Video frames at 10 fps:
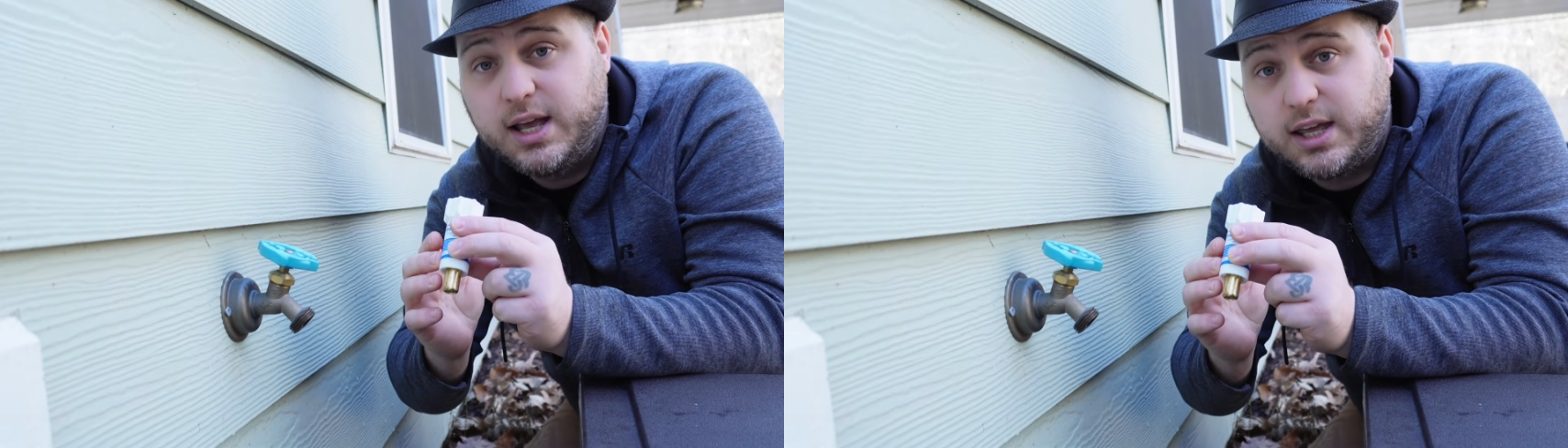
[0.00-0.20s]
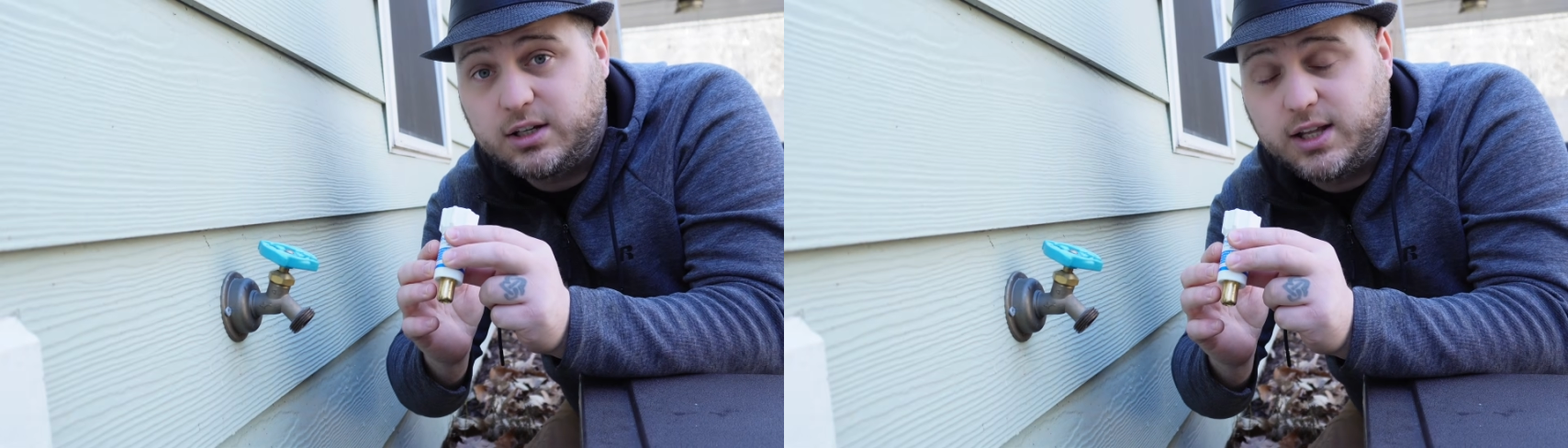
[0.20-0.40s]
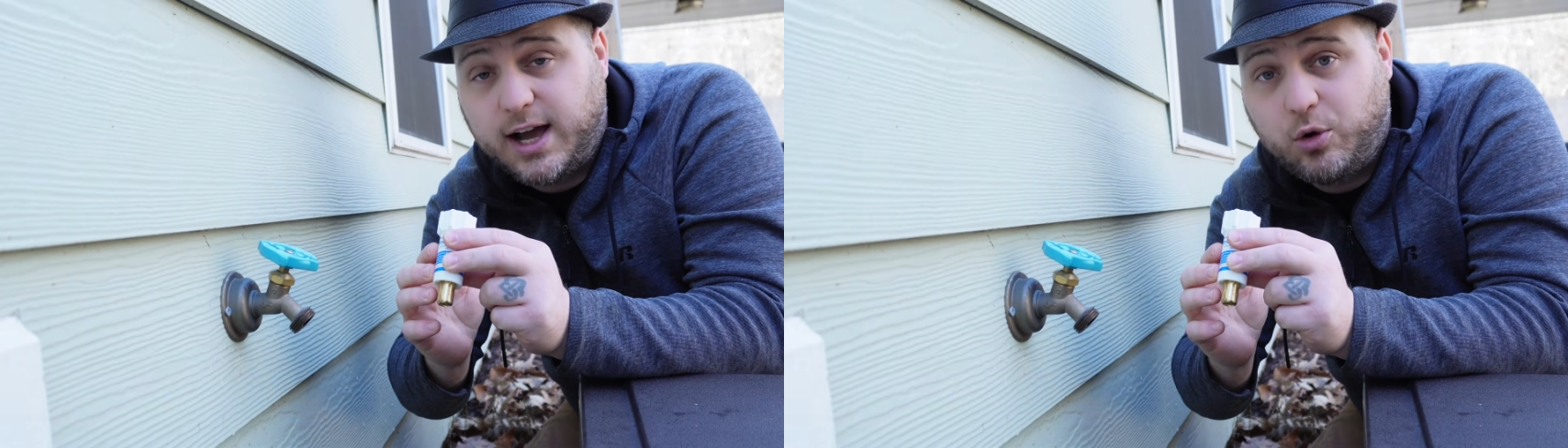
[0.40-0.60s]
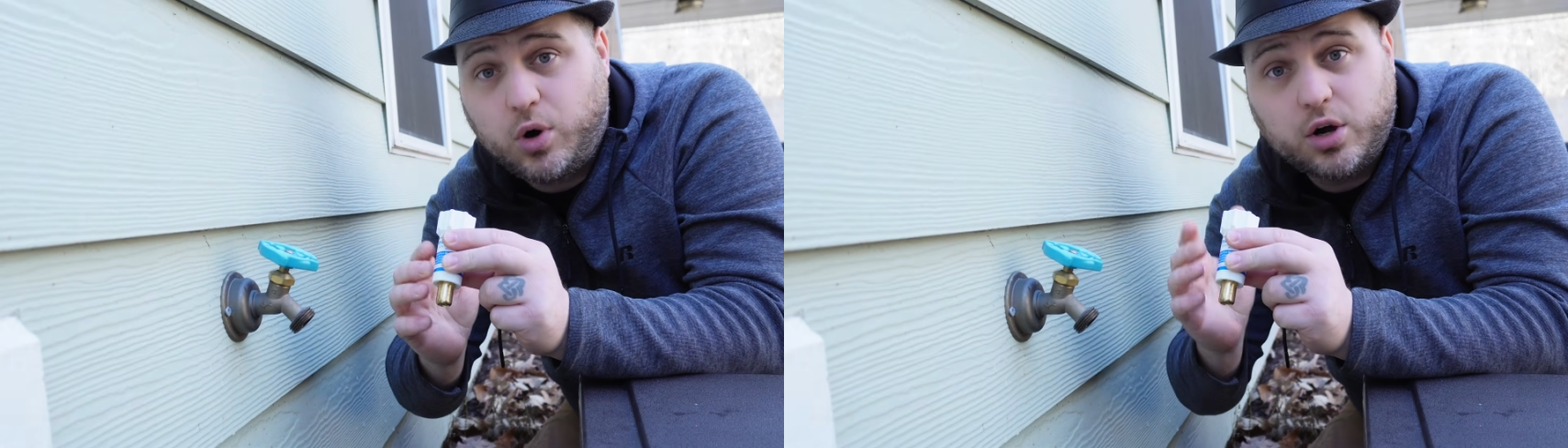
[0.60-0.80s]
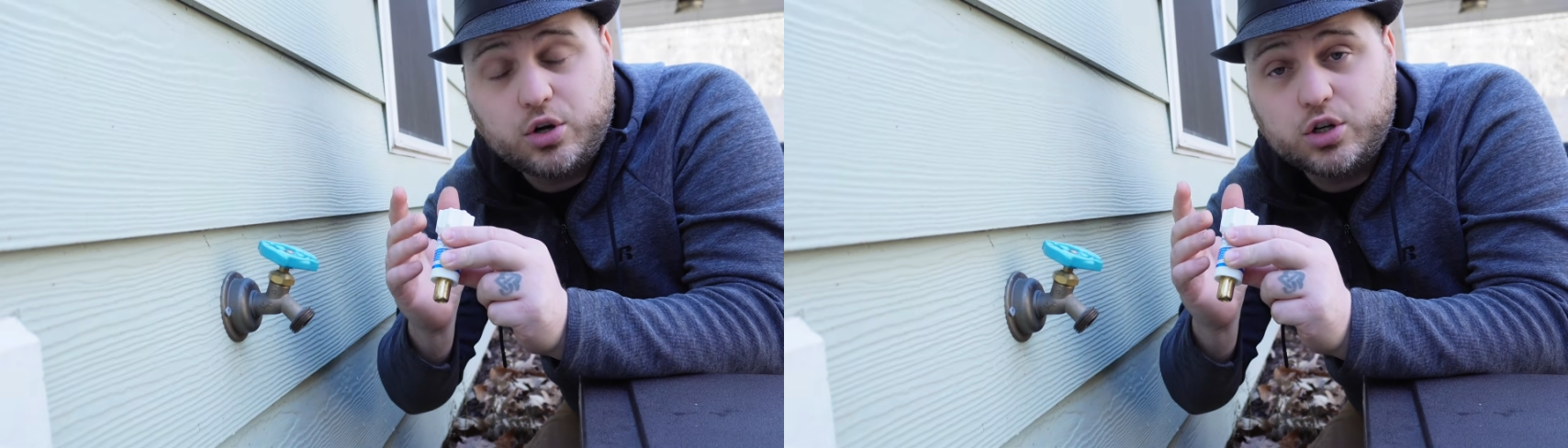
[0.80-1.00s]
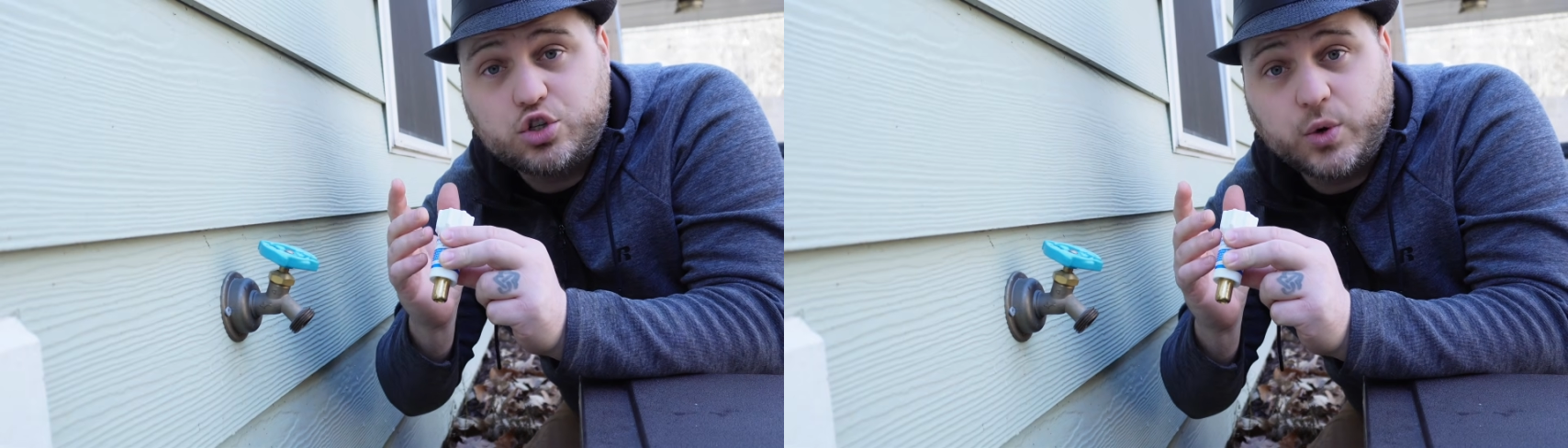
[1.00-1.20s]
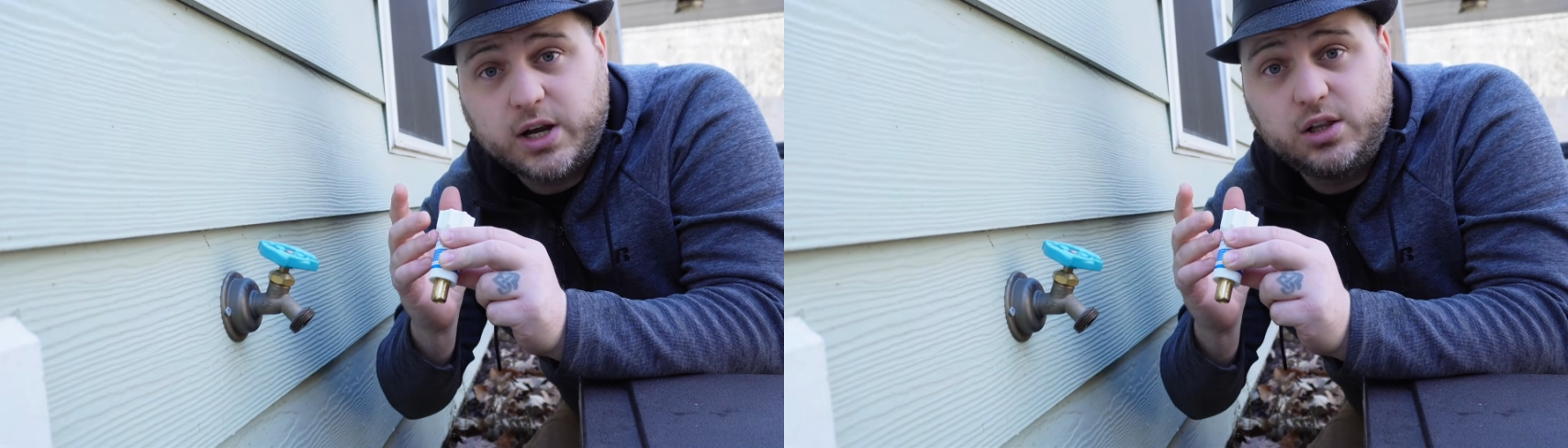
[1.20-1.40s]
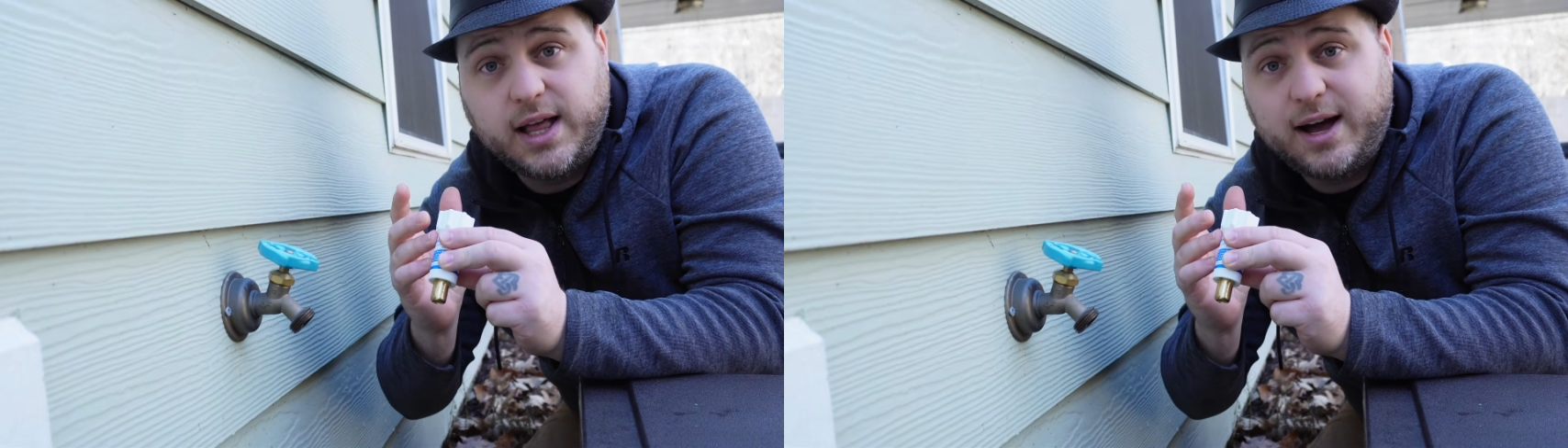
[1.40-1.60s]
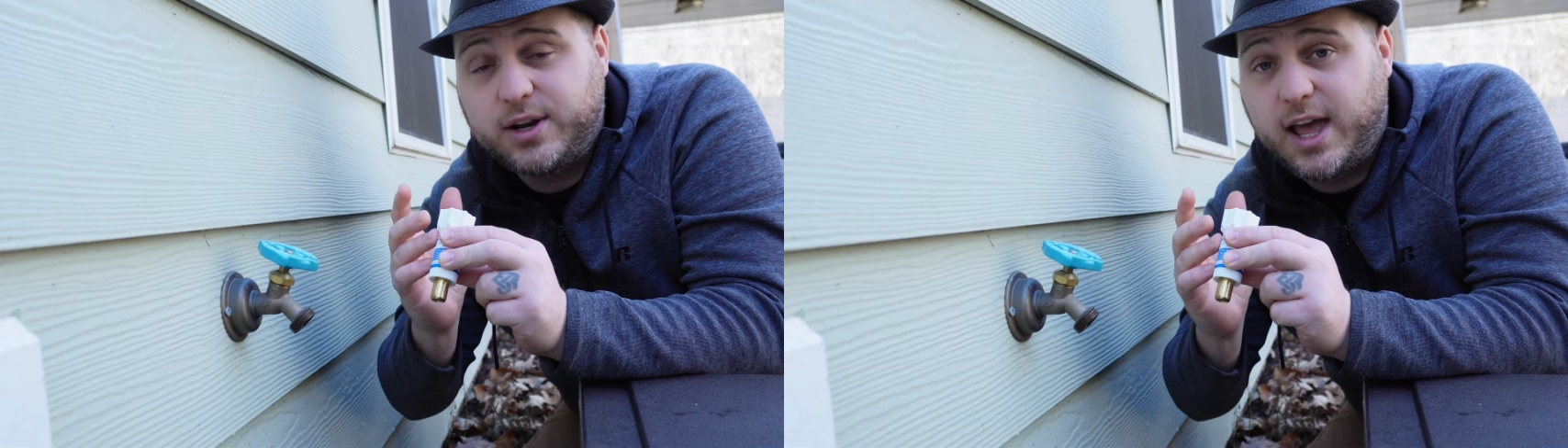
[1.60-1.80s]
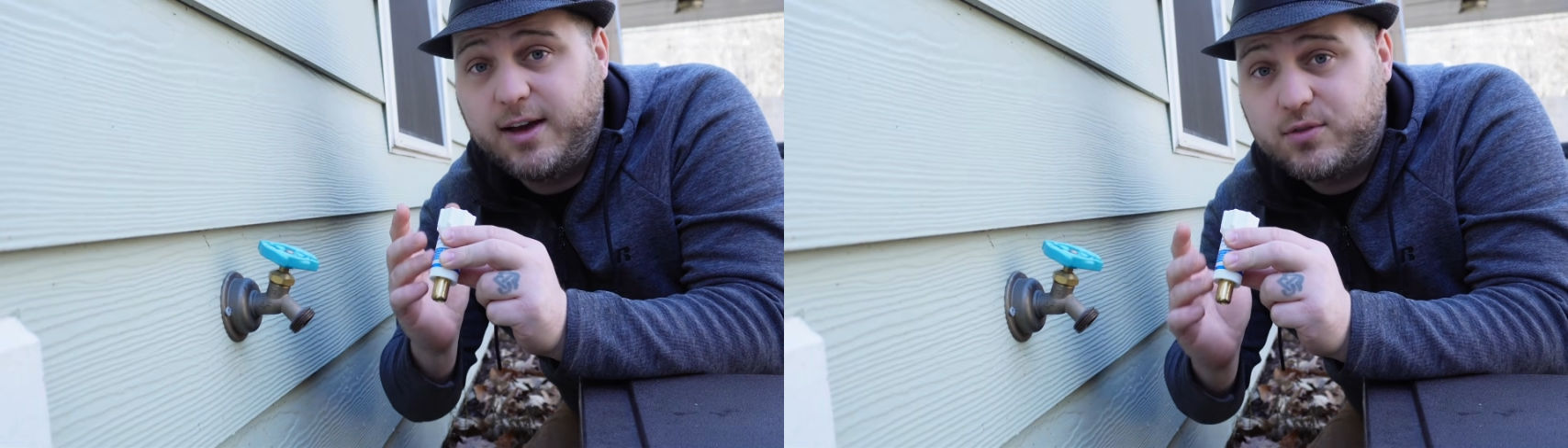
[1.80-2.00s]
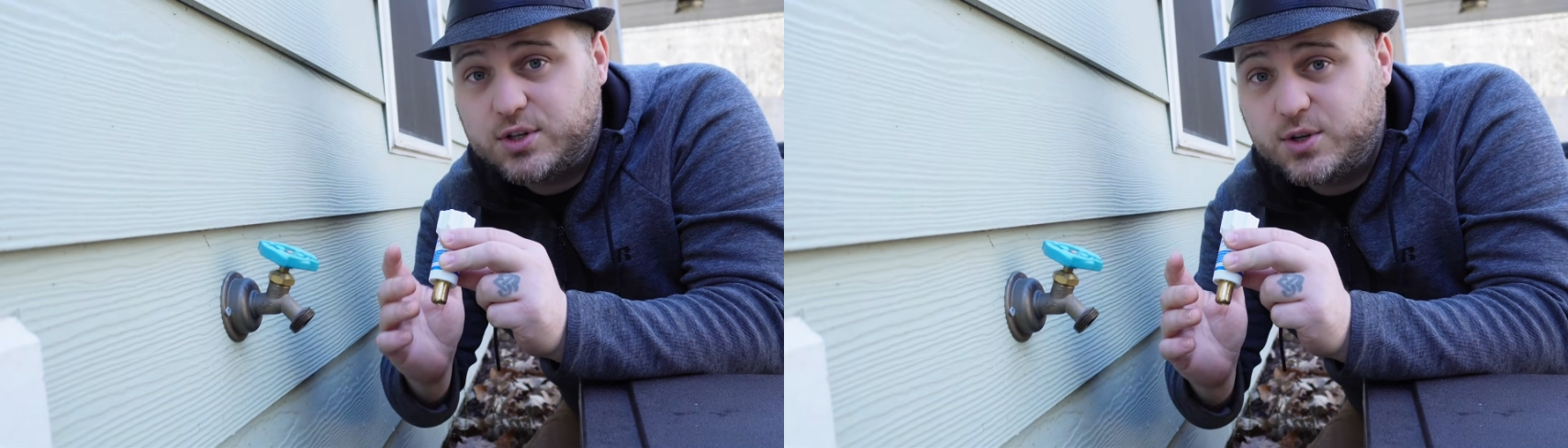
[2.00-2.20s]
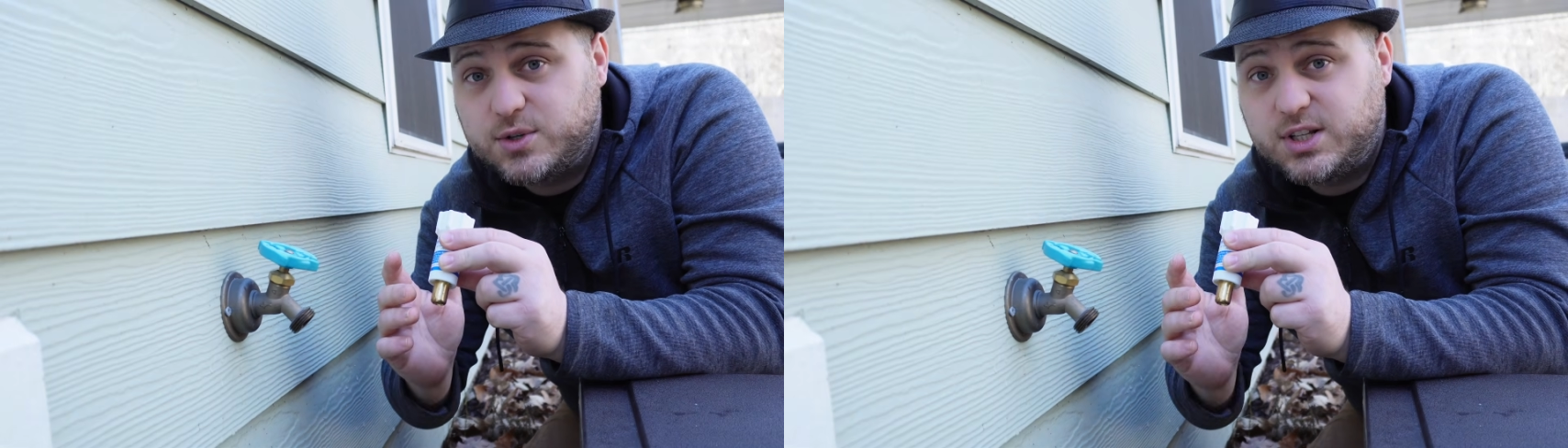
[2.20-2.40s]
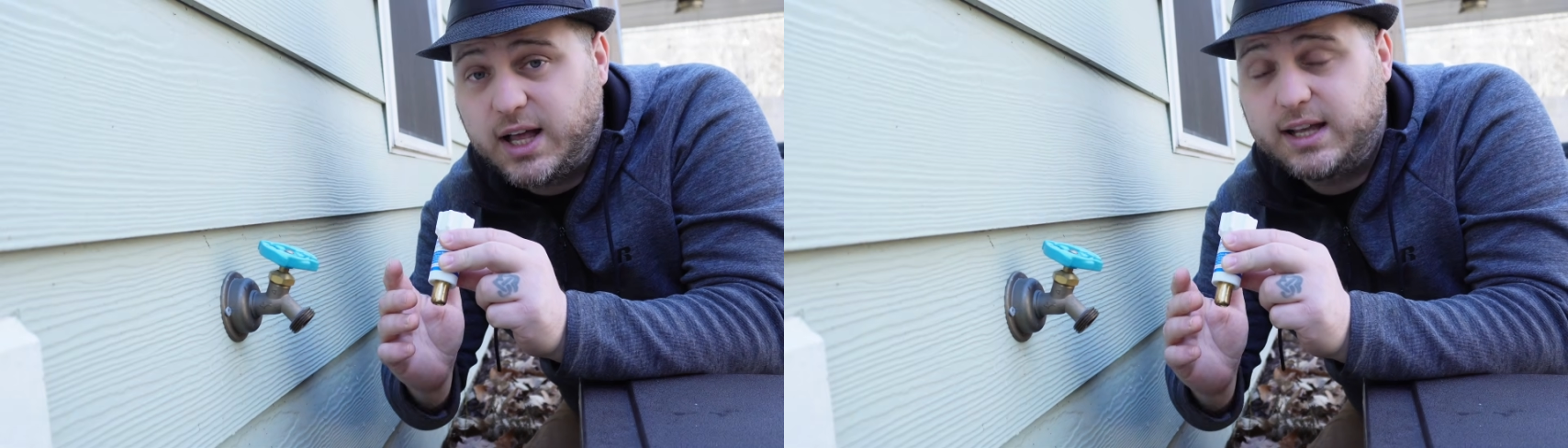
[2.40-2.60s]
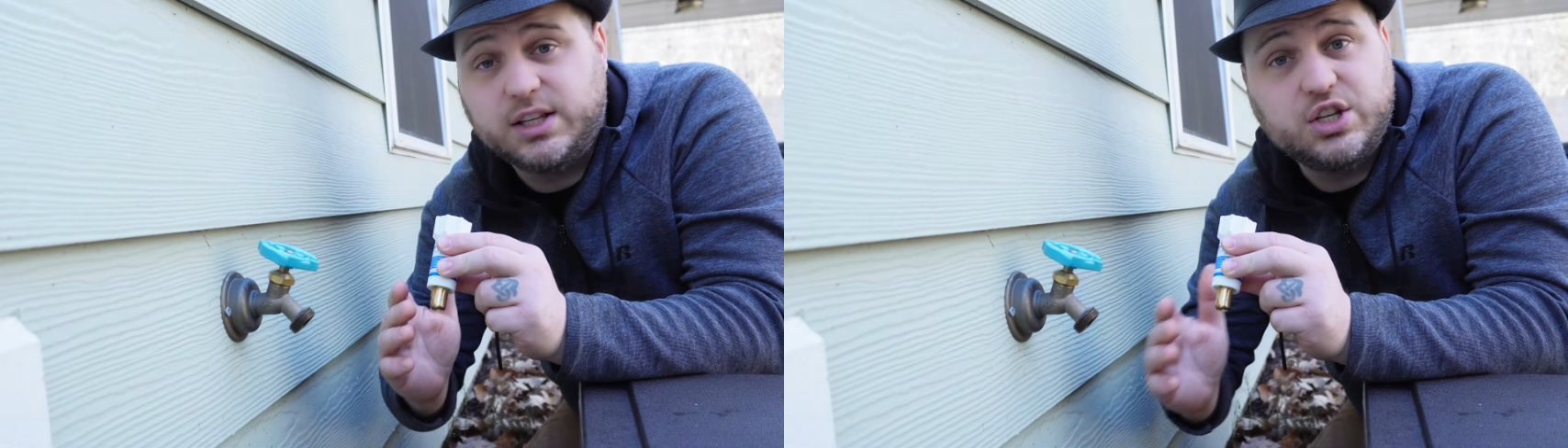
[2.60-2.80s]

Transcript: and allow water to trickle out ever so slightly,